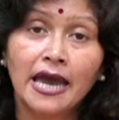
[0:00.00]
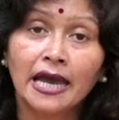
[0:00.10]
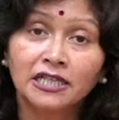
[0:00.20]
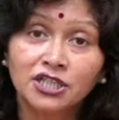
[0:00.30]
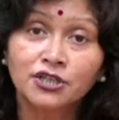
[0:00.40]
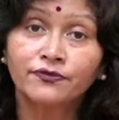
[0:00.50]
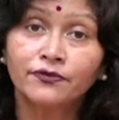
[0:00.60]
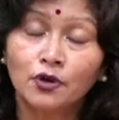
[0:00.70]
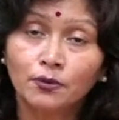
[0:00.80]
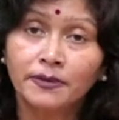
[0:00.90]
active
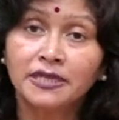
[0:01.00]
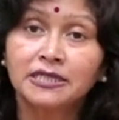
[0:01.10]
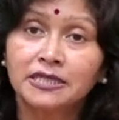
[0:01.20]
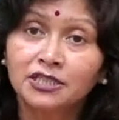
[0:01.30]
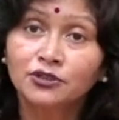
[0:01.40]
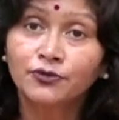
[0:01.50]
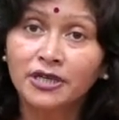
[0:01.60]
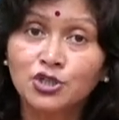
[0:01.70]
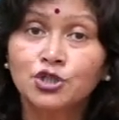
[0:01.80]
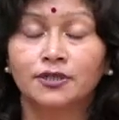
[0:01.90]
government
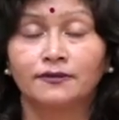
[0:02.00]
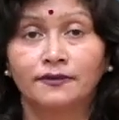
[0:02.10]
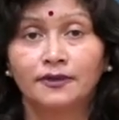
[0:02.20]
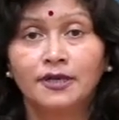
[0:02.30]
intervention.